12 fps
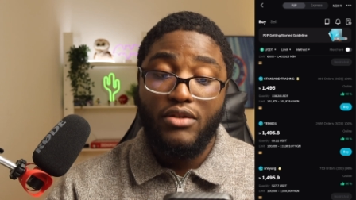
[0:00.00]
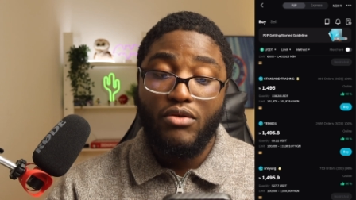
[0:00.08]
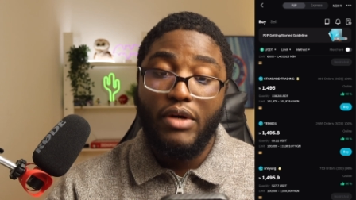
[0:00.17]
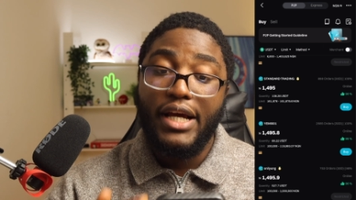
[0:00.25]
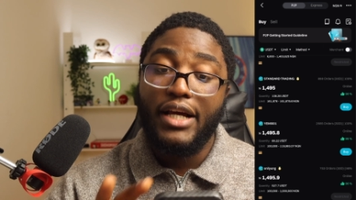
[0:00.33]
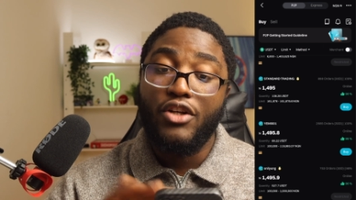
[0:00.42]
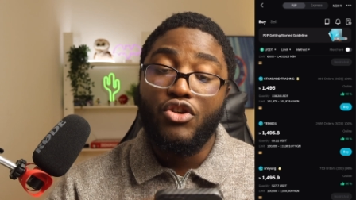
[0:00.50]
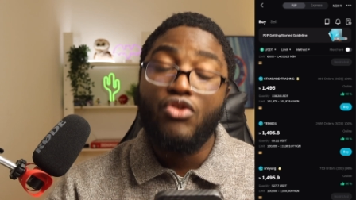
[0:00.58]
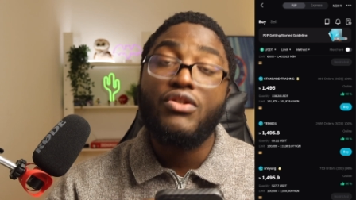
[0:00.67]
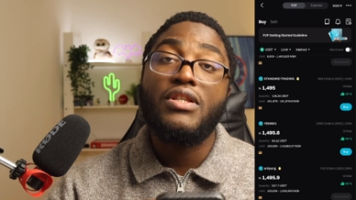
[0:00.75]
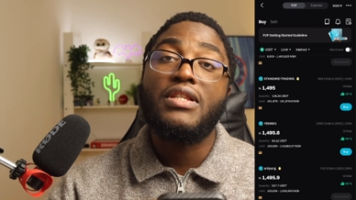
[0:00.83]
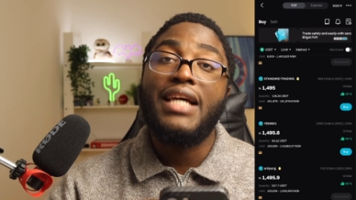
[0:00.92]
So I can
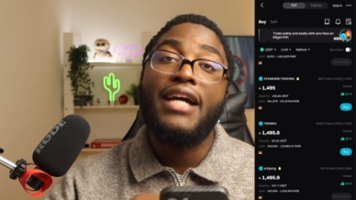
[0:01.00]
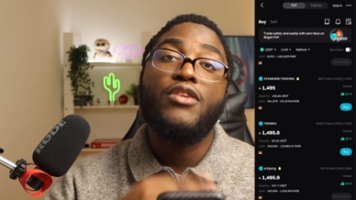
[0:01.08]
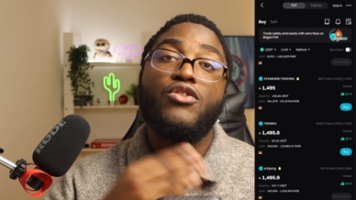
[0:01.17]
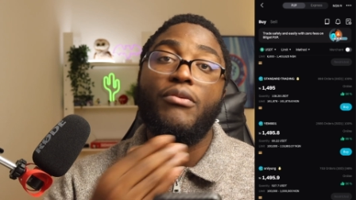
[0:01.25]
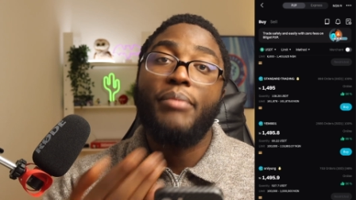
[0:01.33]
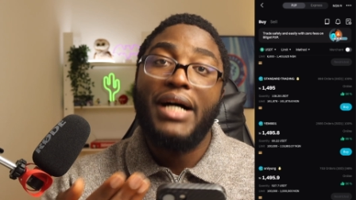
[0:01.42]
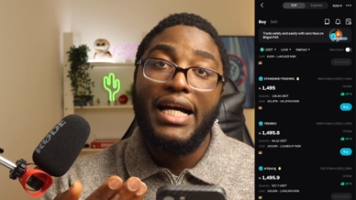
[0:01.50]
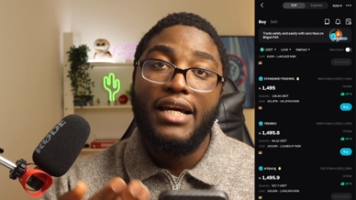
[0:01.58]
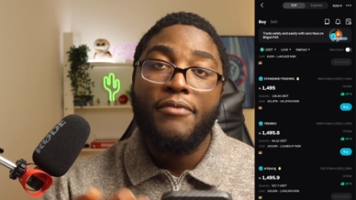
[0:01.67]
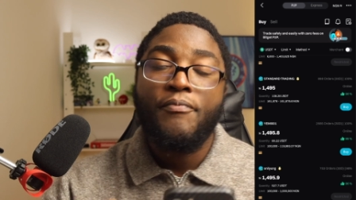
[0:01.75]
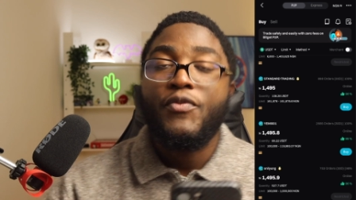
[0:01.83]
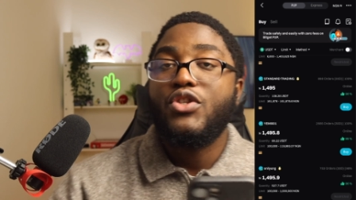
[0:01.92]
use this guy to buy.
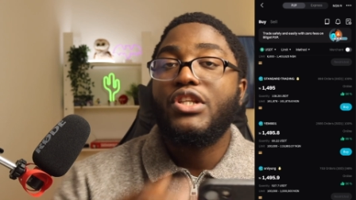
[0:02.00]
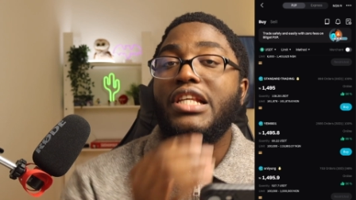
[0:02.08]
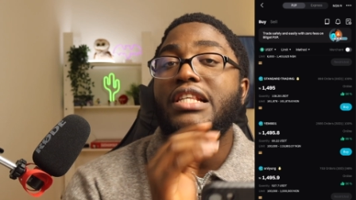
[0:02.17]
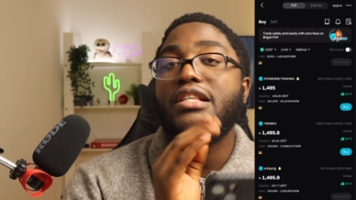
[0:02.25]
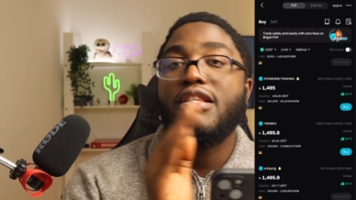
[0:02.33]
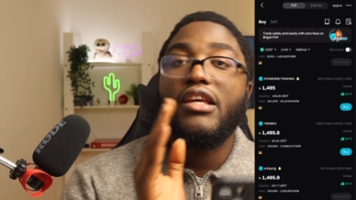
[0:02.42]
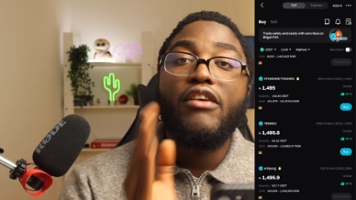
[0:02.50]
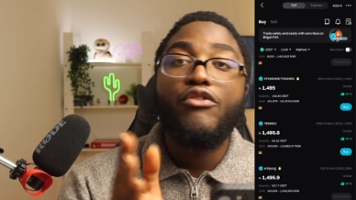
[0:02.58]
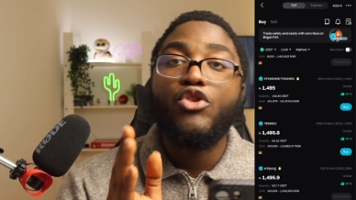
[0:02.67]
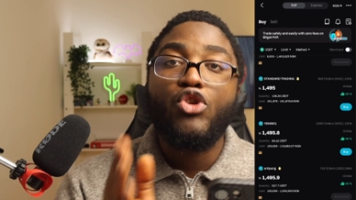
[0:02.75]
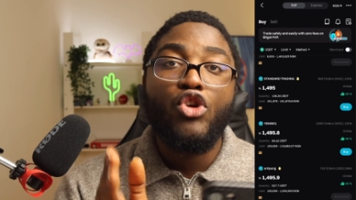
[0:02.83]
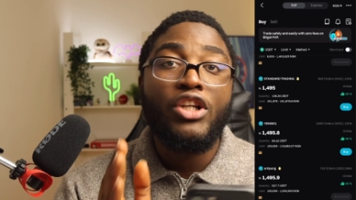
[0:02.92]
So this is if
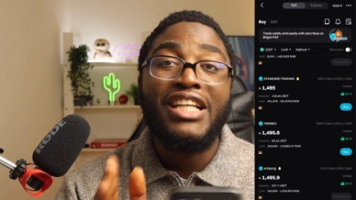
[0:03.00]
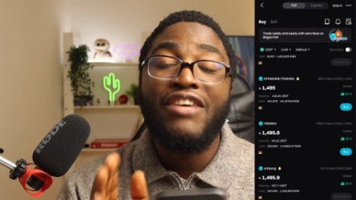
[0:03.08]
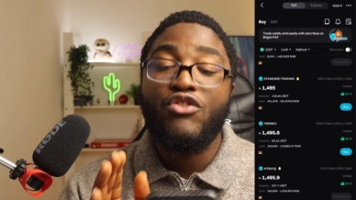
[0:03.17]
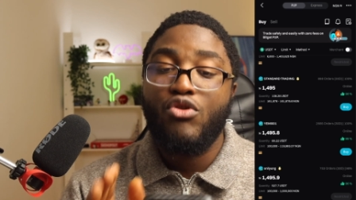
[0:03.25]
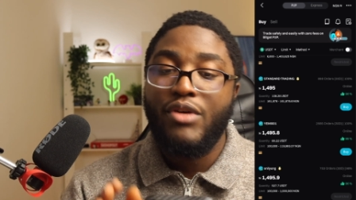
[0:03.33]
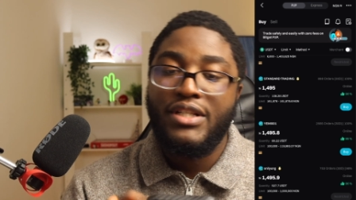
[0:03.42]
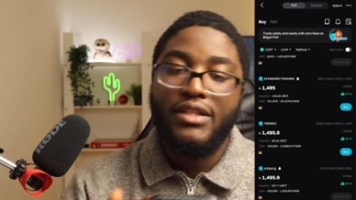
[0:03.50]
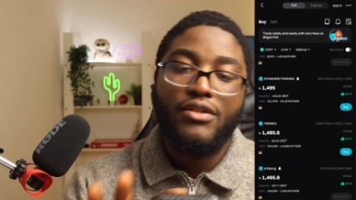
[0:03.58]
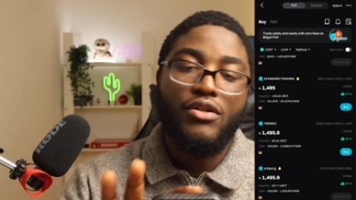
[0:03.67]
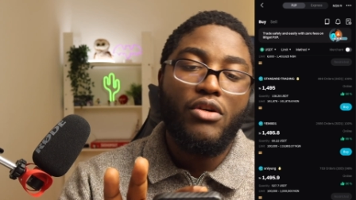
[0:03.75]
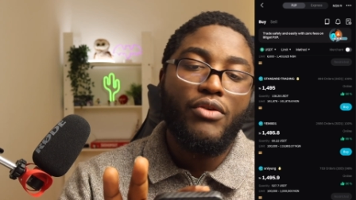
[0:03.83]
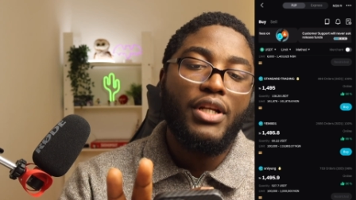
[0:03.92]
you do not have USDT
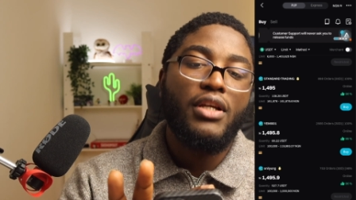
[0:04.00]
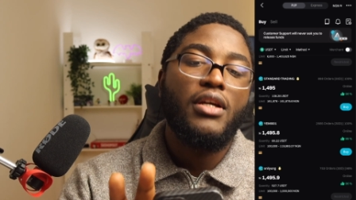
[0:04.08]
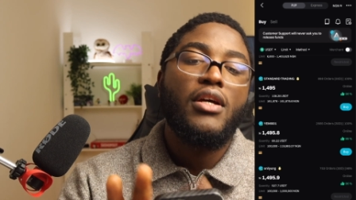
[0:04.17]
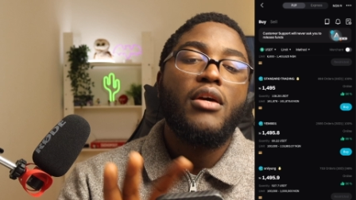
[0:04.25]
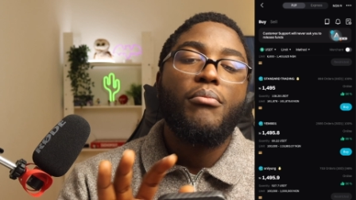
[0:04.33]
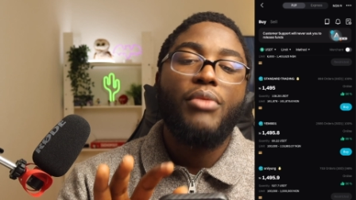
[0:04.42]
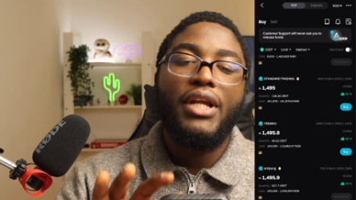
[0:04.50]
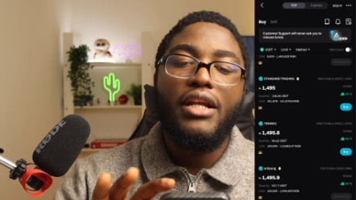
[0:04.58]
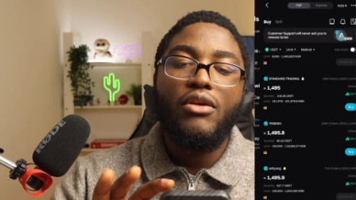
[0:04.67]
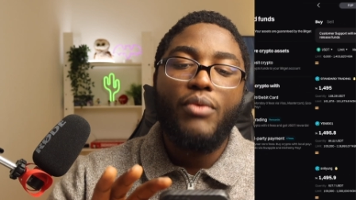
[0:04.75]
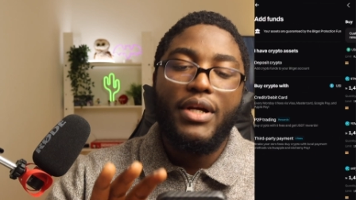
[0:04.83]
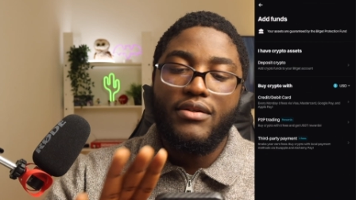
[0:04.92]
already. But
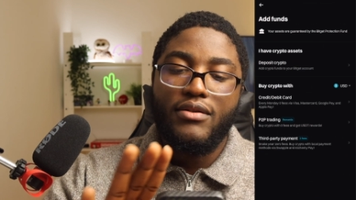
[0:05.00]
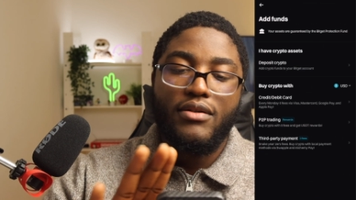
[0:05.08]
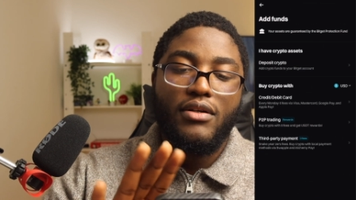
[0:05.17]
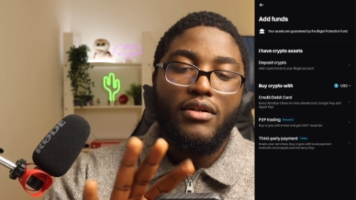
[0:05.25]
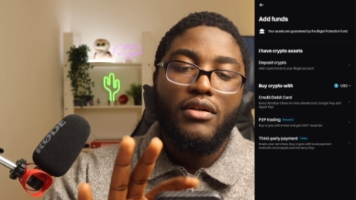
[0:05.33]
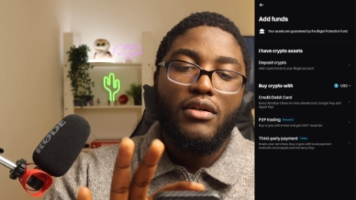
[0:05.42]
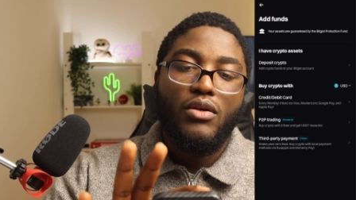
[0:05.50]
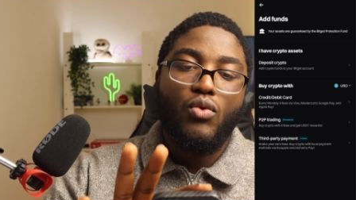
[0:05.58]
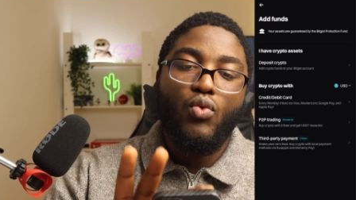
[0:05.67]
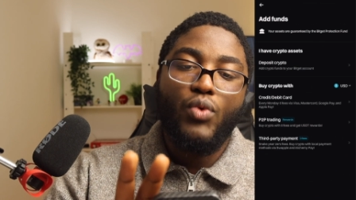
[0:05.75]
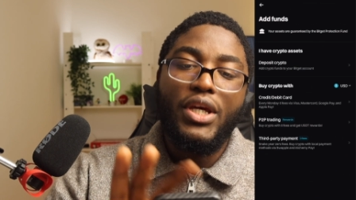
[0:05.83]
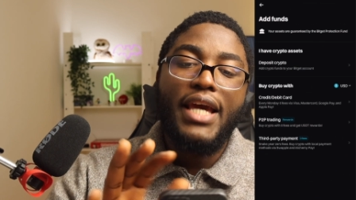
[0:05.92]
anyways,
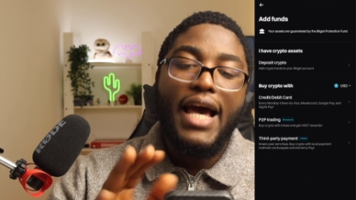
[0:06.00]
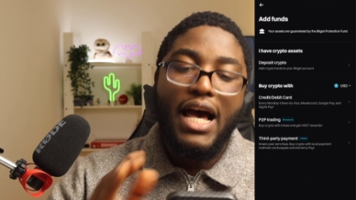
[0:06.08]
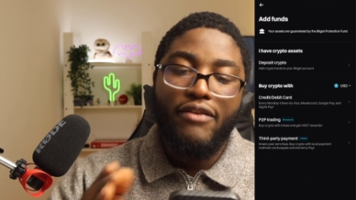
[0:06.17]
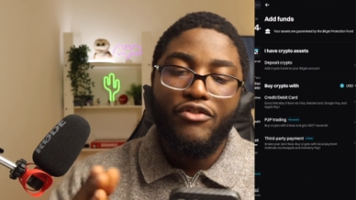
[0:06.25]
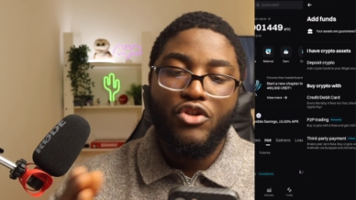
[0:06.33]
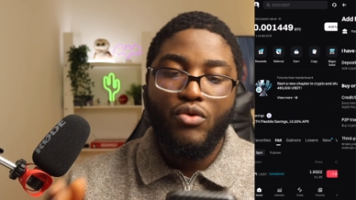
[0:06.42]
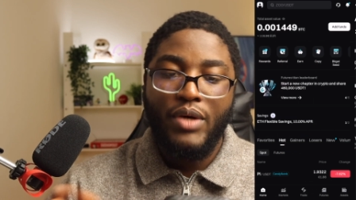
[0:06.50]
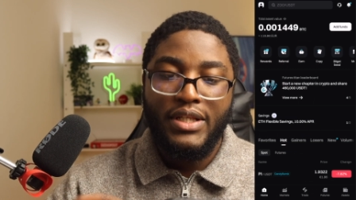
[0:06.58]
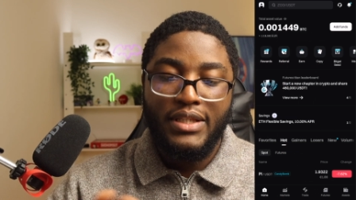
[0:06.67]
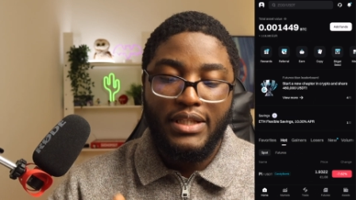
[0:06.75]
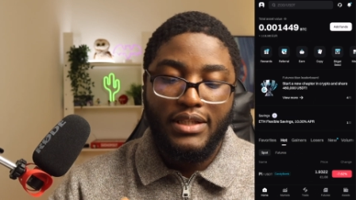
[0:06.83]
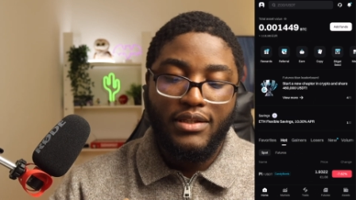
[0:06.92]
we have
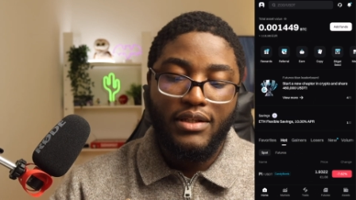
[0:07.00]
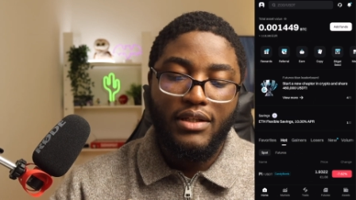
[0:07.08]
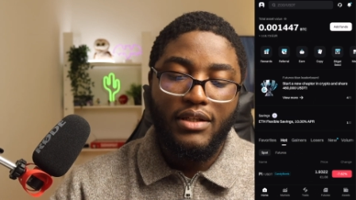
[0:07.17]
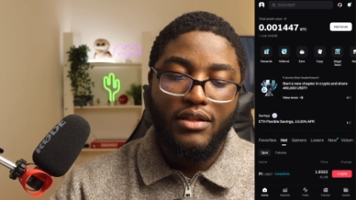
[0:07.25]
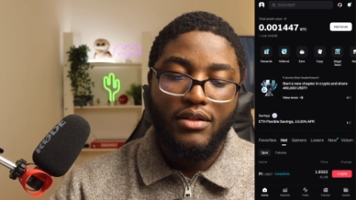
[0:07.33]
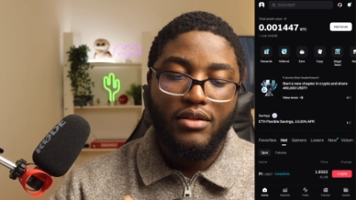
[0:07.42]
USDT.